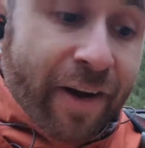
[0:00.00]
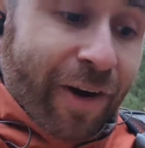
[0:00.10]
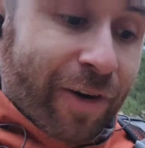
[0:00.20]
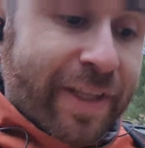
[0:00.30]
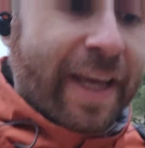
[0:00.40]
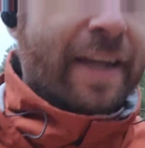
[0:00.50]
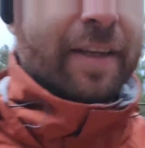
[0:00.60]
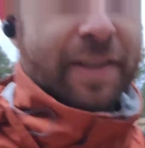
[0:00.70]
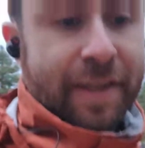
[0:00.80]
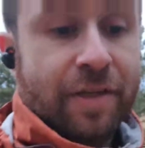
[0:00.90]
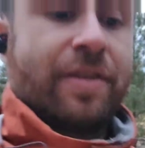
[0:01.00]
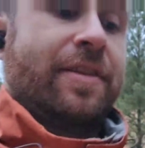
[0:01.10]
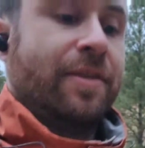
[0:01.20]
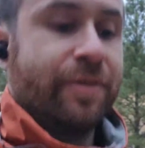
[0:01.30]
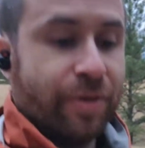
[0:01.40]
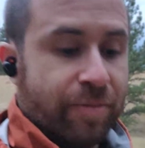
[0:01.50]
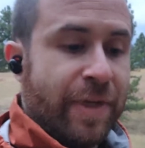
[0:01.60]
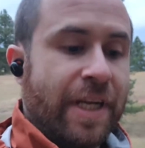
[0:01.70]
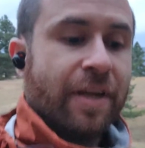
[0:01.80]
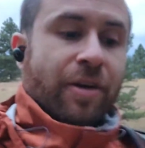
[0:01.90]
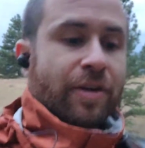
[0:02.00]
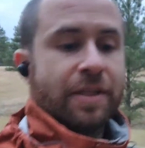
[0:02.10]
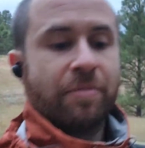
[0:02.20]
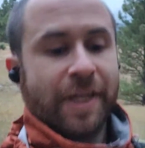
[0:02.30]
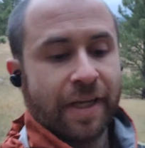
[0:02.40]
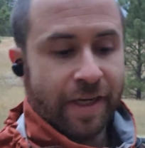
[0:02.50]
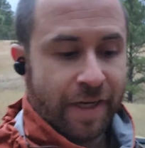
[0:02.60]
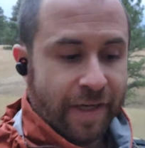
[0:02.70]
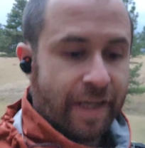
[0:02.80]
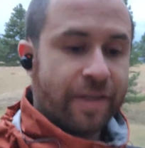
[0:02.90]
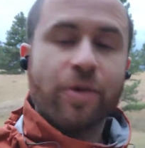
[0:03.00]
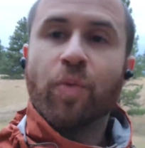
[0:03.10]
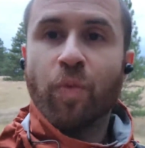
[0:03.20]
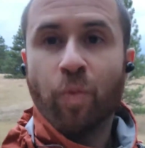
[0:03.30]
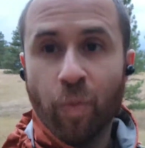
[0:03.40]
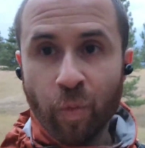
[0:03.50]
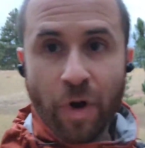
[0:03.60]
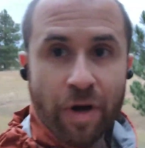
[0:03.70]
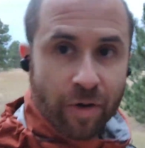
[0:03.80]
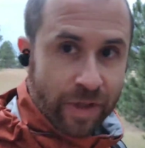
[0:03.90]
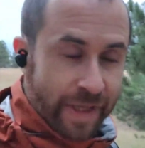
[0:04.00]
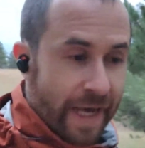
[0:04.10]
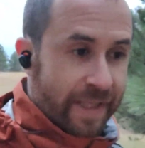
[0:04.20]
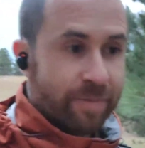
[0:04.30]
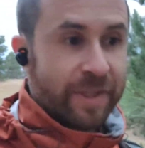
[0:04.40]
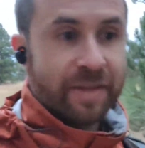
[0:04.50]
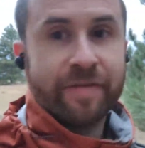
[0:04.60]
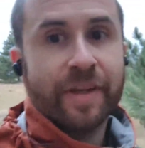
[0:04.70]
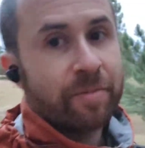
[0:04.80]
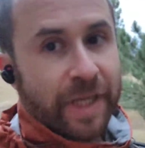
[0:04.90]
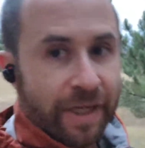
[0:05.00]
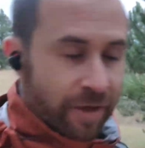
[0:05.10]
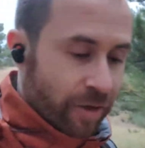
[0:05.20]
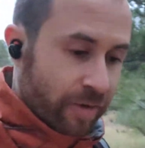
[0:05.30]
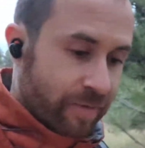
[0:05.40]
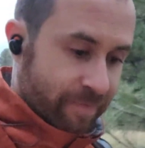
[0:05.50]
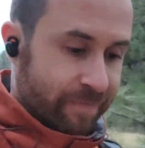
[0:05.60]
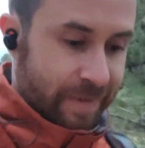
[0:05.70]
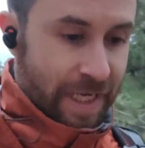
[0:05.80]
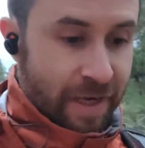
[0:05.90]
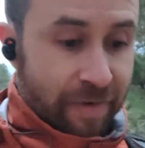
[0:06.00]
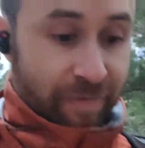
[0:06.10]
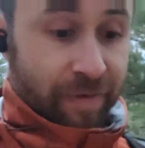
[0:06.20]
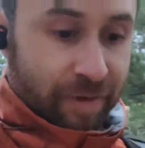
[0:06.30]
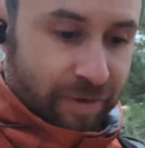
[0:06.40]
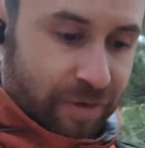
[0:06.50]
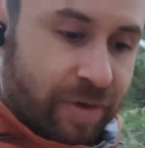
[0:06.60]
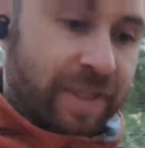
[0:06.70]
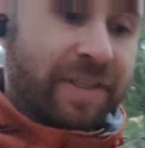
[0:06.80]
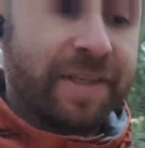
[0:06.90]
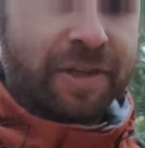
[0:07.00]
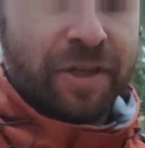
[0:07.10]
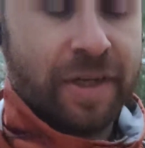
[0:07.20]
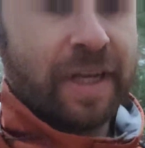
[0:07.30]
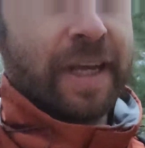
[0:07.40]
All the other sessions, you do a mini goal at the beginning and you work on that specific mini goal during the session.